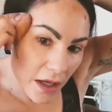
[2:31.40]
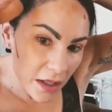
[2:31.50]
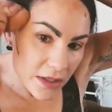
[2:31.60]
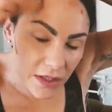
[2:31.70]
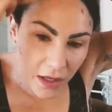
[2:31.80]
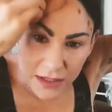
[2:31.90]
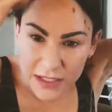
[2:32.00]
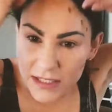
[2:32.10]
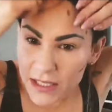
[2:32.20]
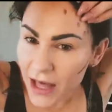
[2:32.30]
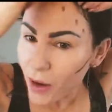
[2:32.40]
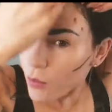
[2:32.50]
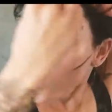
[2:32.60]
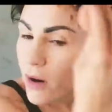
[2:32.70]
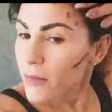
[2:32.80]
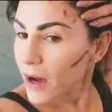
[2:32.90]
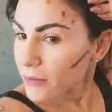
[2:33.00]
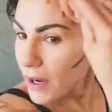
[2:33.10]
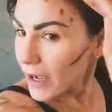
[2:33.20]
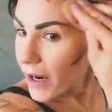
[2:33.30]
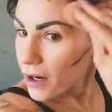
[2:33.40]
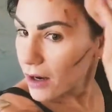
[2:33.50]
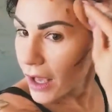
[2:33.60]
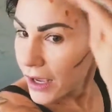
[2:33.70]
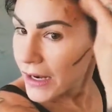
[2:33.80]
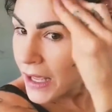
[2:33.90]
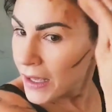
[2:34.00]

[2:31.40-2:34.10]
start to see that warm up my hairline.